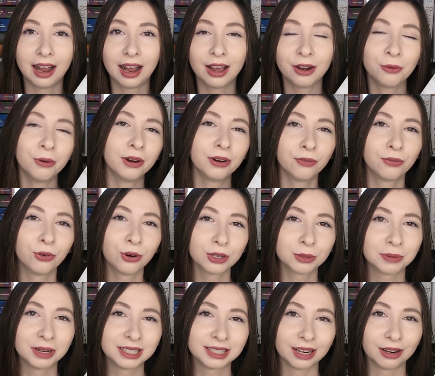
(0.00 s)
I don't want to
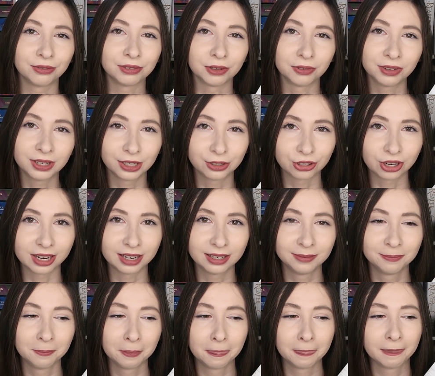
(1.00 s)
force myself to finish
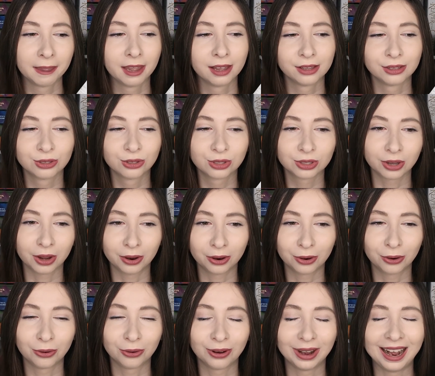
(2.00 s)
it.
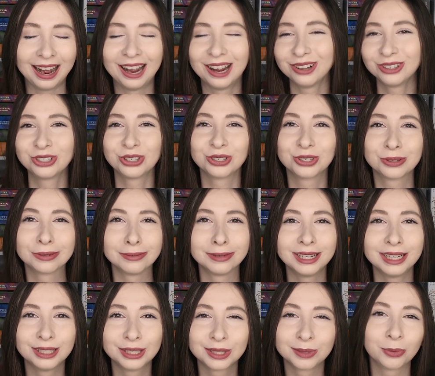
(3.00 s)
So I'll just
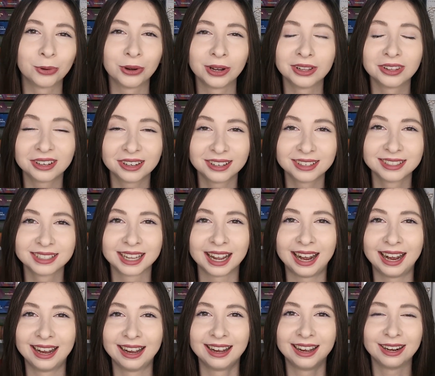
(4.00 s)
read spoilers
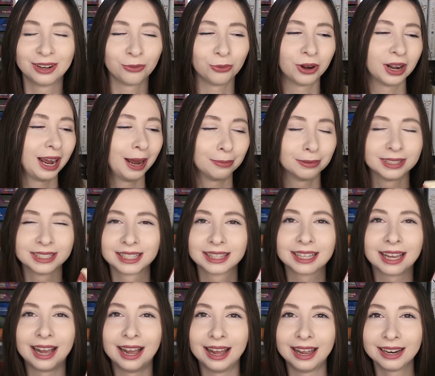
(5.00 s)
on what happens at
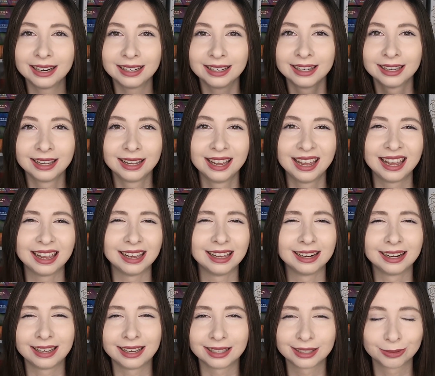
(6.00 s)
the end
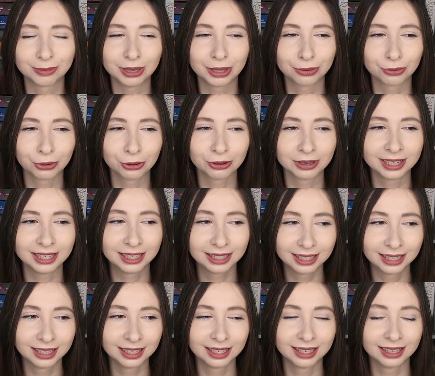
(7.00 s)
and it gets me through
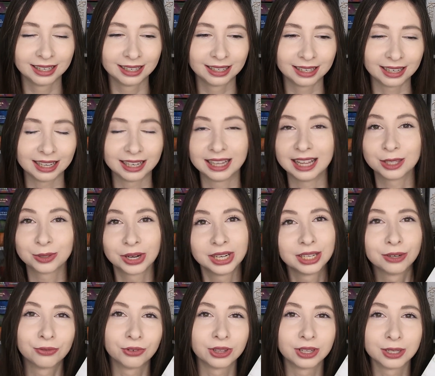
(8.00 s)
it. And that's what
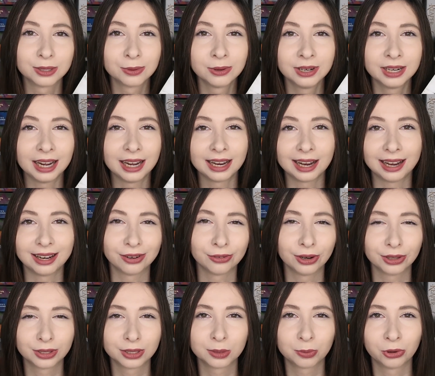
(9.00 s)
I did for this one. I kind of
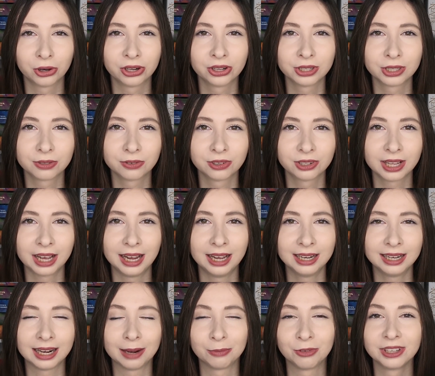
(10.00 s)
read the spoilers for the
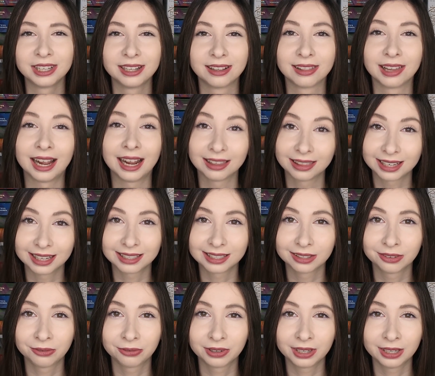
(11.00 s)
end and I'm really glad that I
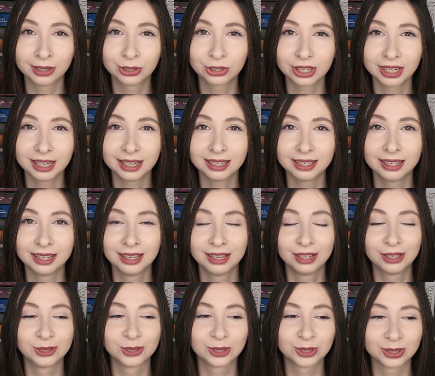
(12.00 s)
didn't finish it.
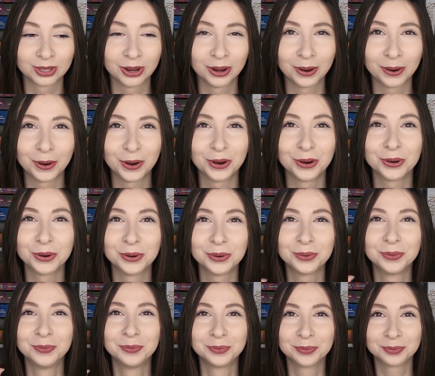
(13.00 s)

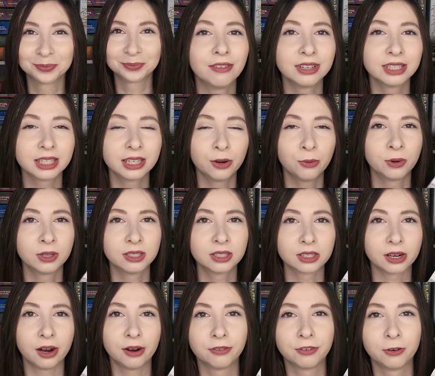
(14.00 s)
So obviously a 1
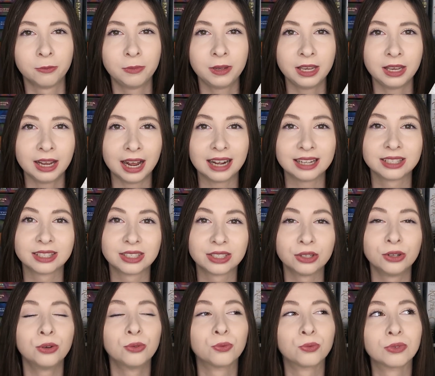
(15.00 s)
star for me. I
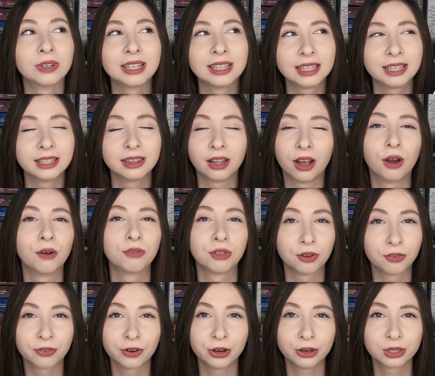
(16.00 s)
still really love
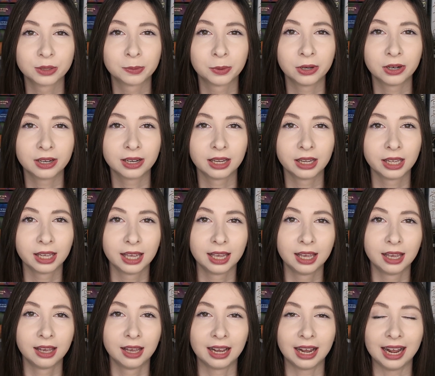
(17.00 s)
the first book.
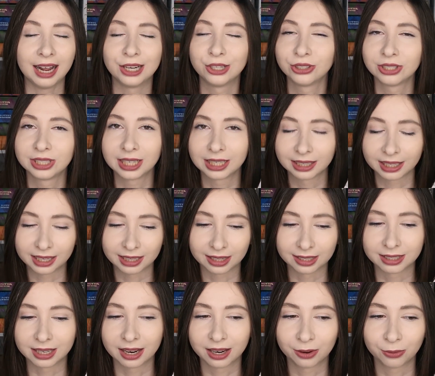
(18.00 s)
I just didn't like
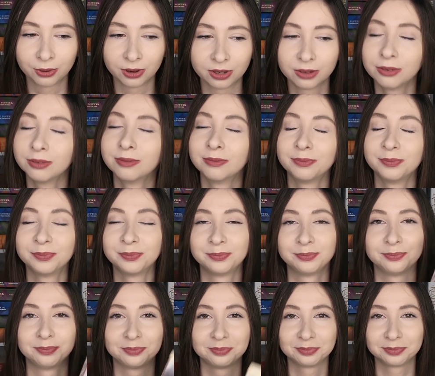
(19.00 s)
the second one.
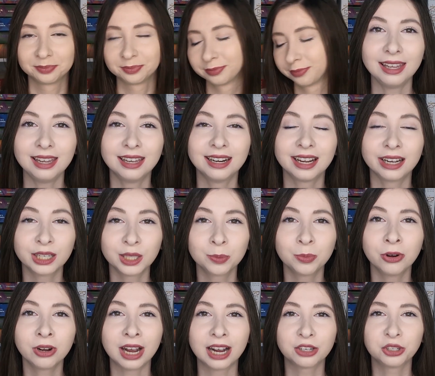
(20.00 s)
The
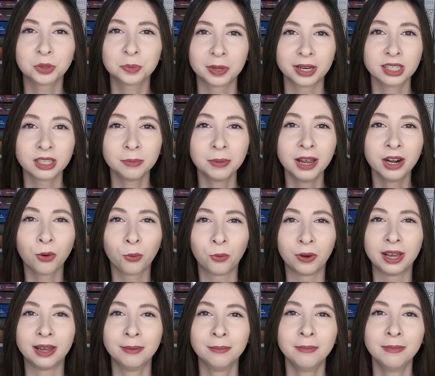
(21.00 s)
next book I just picked up on a
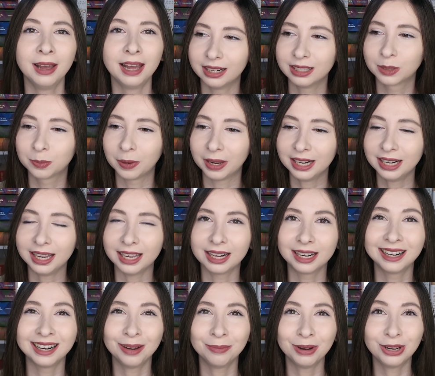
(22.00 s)
whim, and it's been
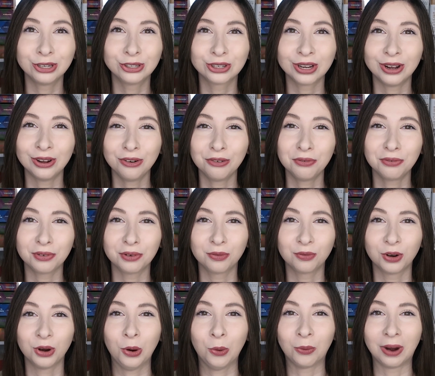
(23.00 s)
hidden on my shelf
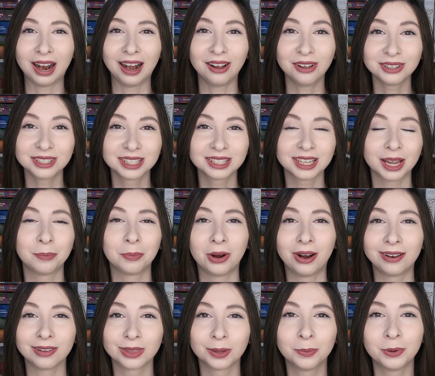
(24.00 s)
for a while since I
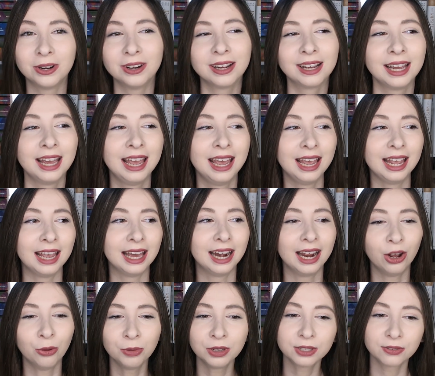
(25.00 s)
bought the book, and
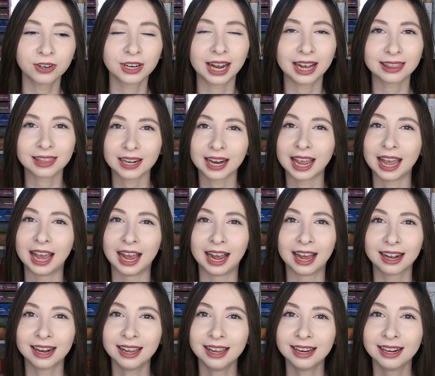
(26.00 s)
I almost forgot that I
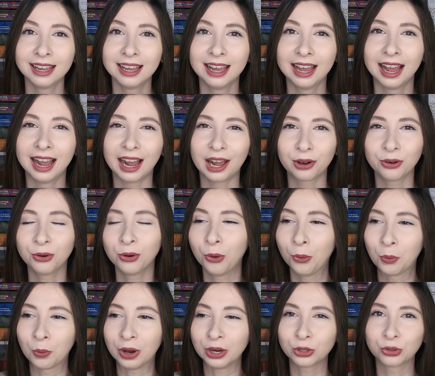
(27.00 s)
had it. I don't
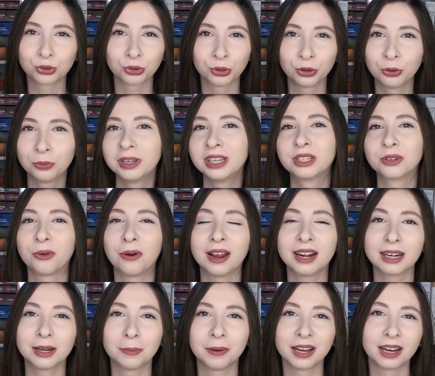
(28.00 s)
know what drew me to
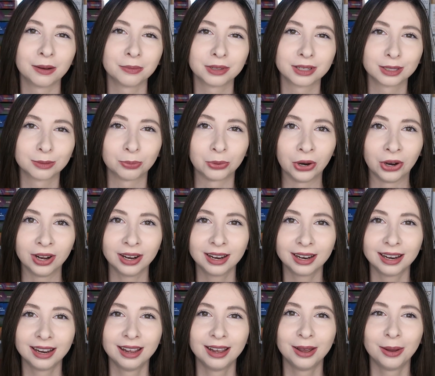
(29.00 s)
wanting to pick up this
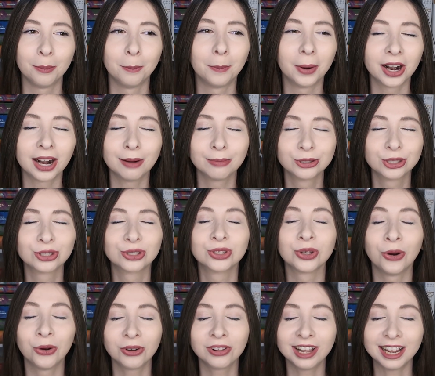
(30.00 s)
book, but I'm
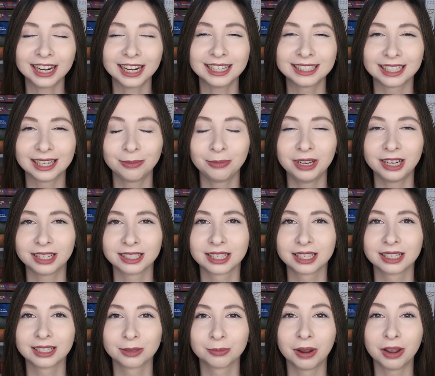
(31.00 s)
so glad I did because
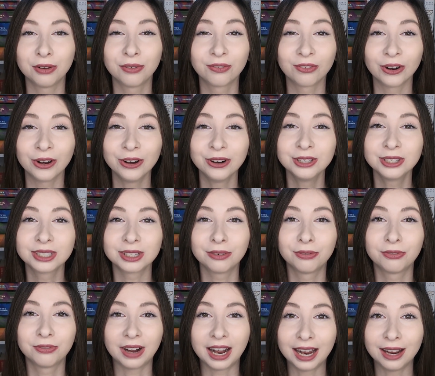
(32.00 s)
it is my first
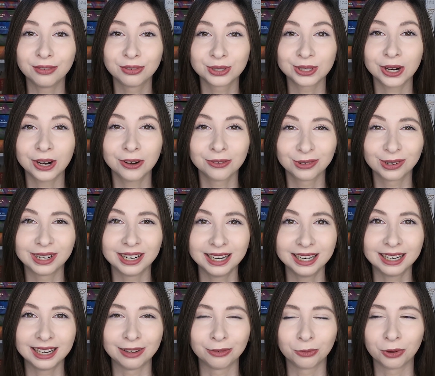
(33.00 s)
5-star
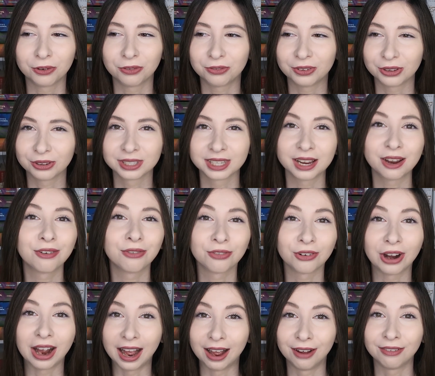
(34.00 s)
read in what feels like
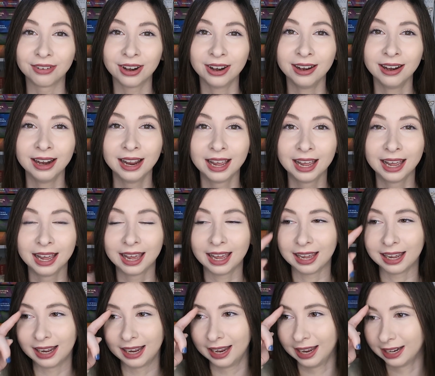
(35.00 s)
forever,
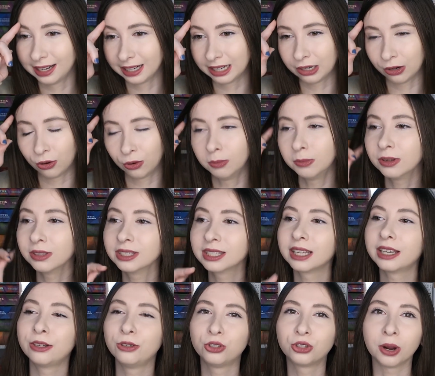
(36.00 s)
and it almost
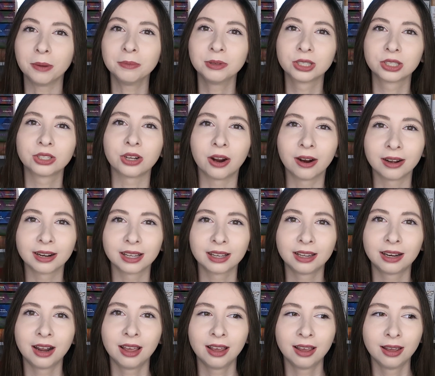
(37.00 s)
like
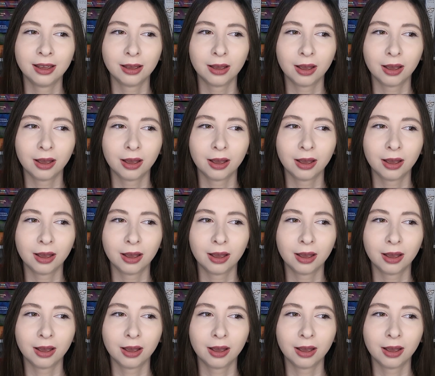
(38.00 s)
jump-started